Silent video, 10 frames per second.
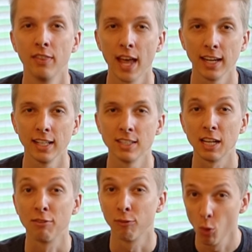That is
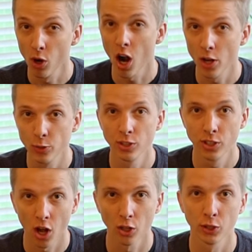a
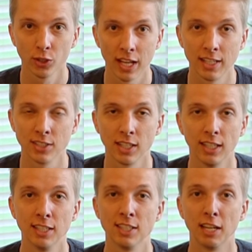$400 lens.
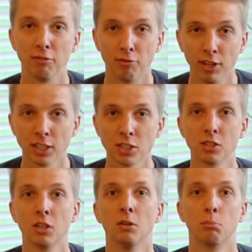It is a
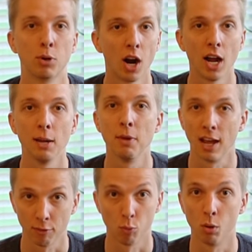fixed prime
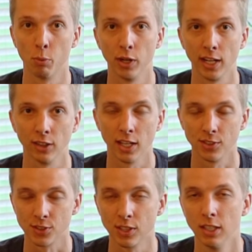f1.8
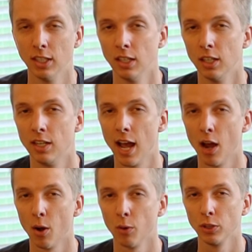lens.
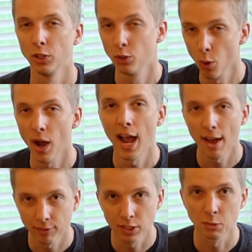Now, you don't
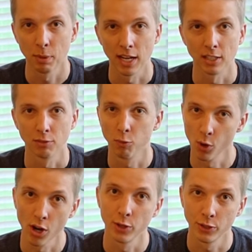have to spend
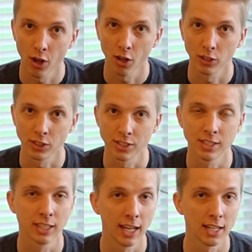$400
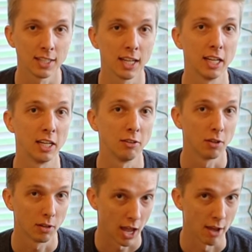to get a
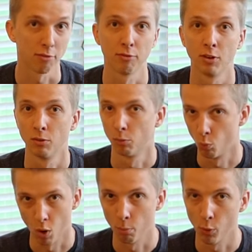
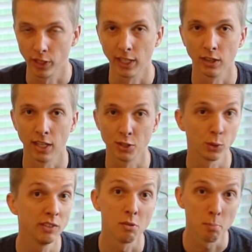f1.8 lens
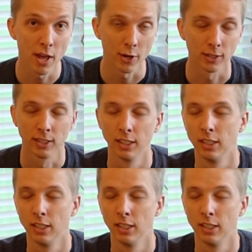or even better.